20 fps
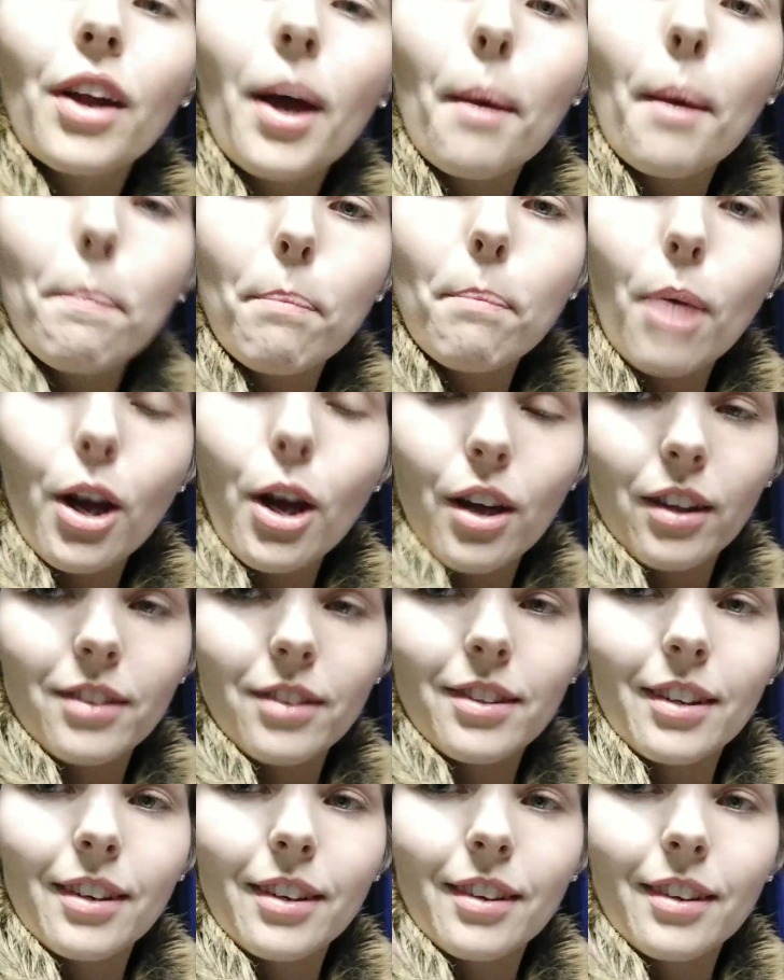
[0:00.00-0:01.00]
a
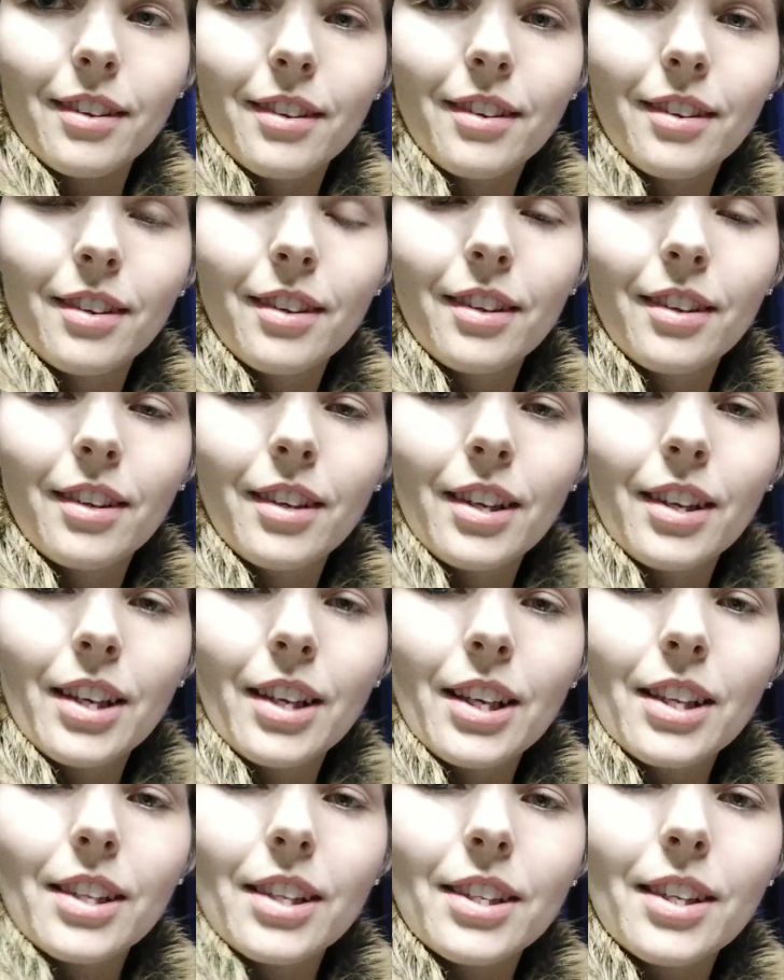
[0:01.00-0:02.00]
person.
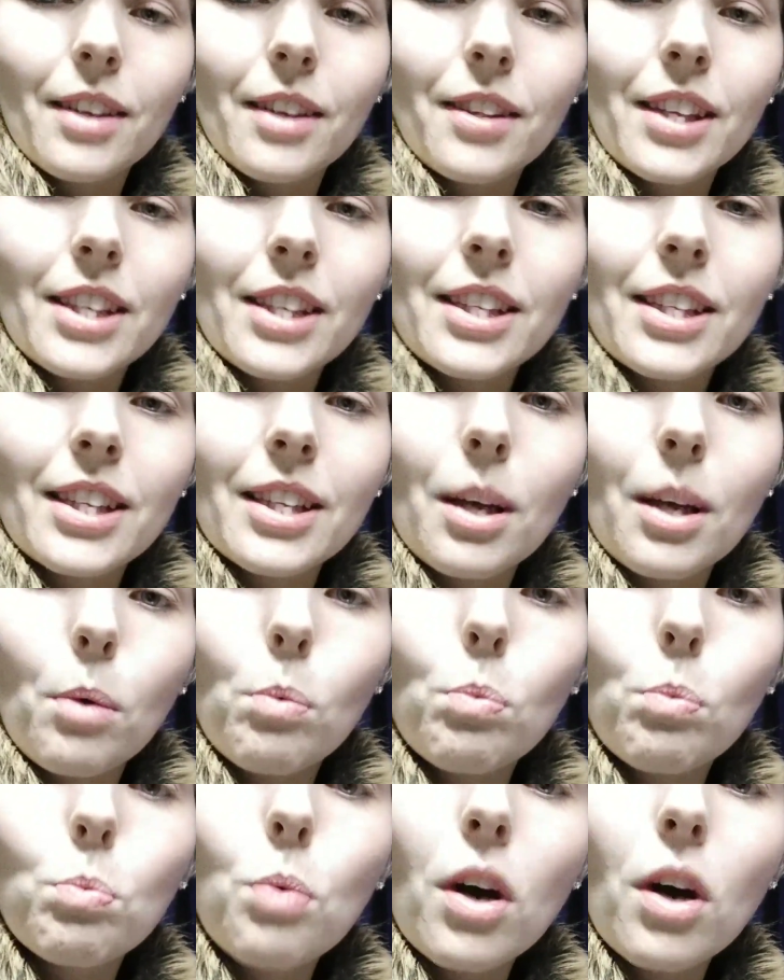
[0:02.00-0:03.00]
So this is a
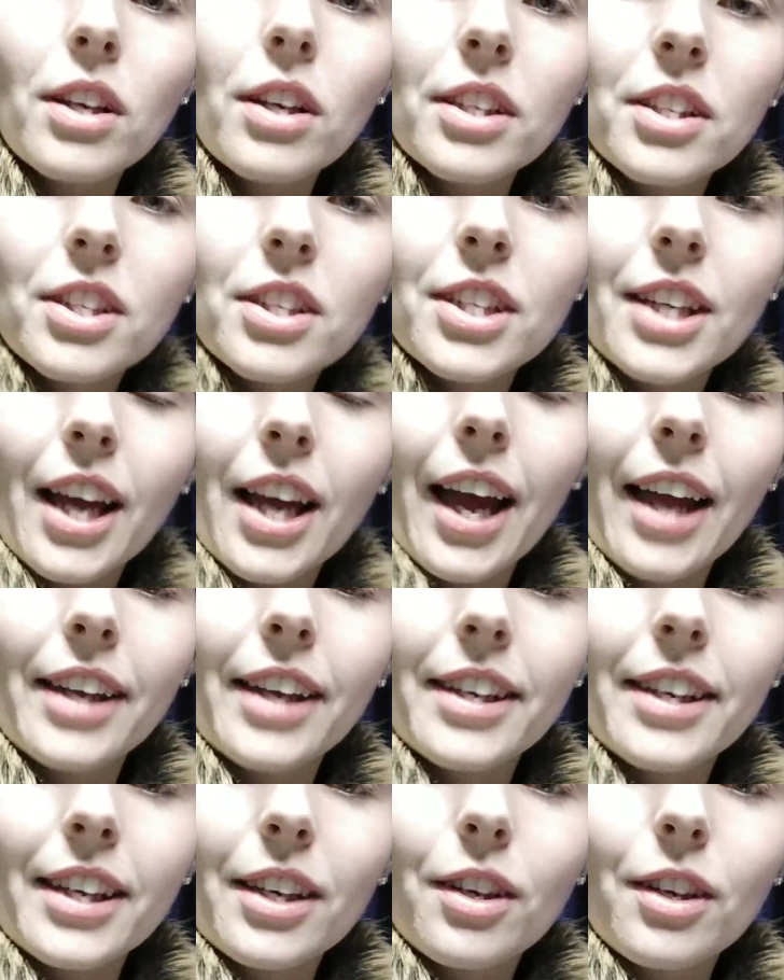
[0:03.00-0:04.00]
watch
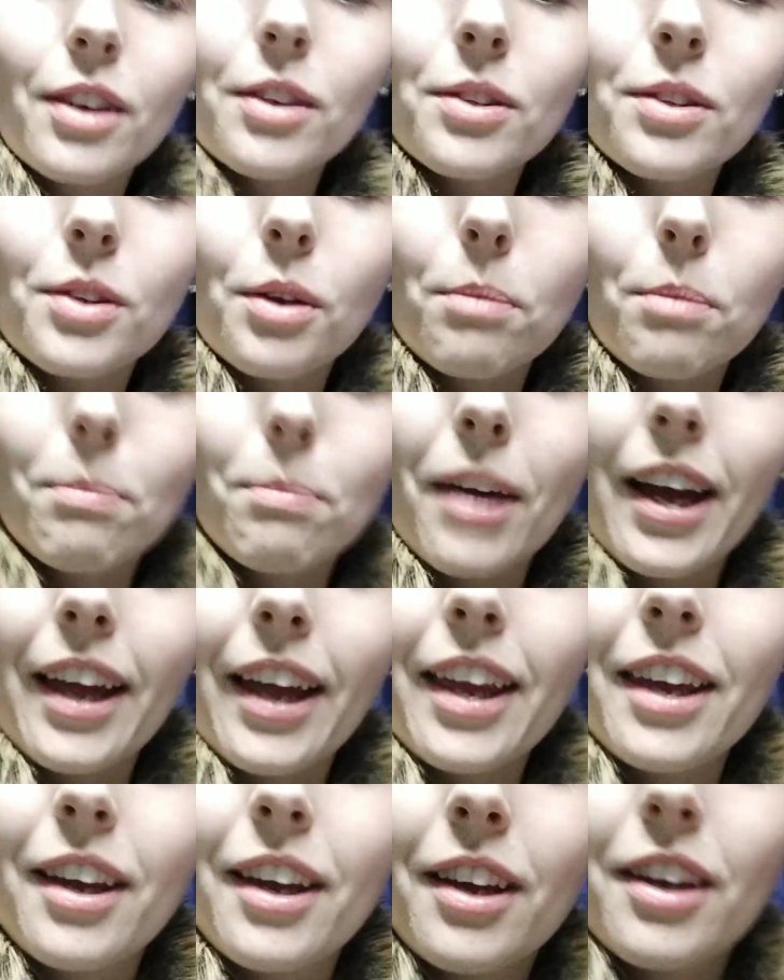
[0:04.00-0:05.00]
and it goes on
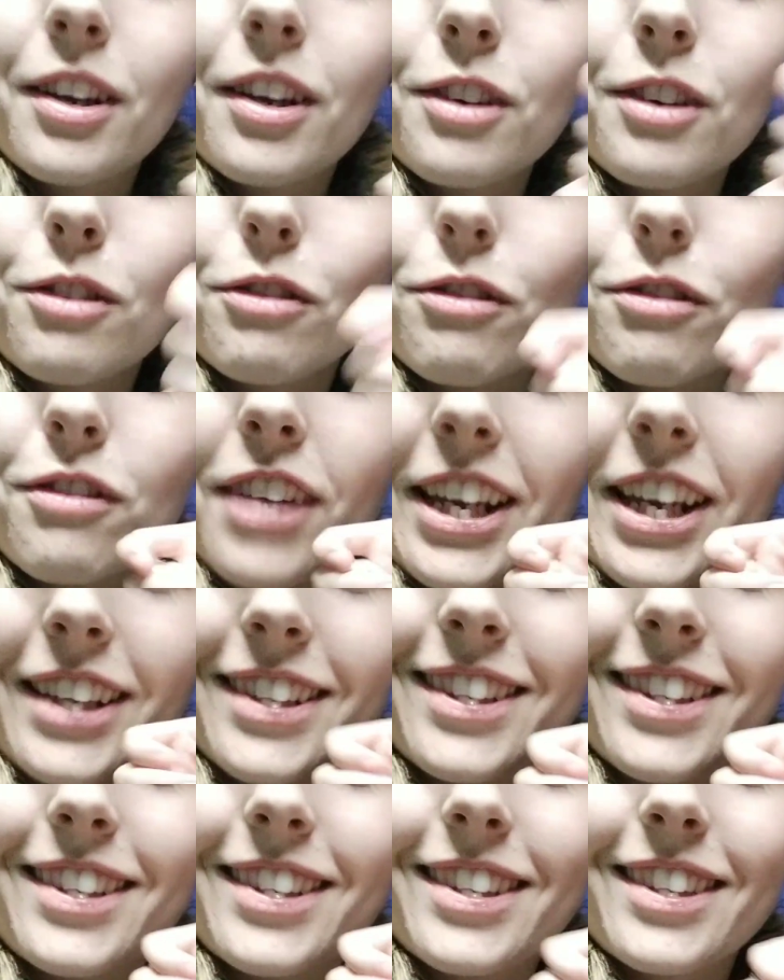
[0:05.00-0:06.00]
my
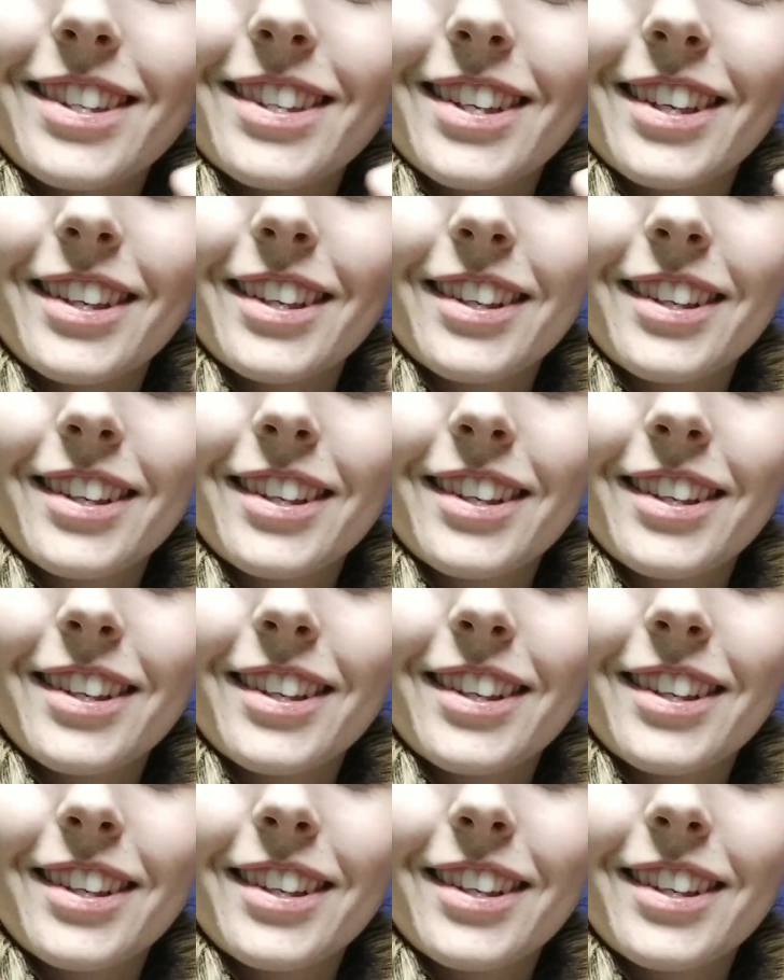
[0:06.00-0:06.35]
wrist.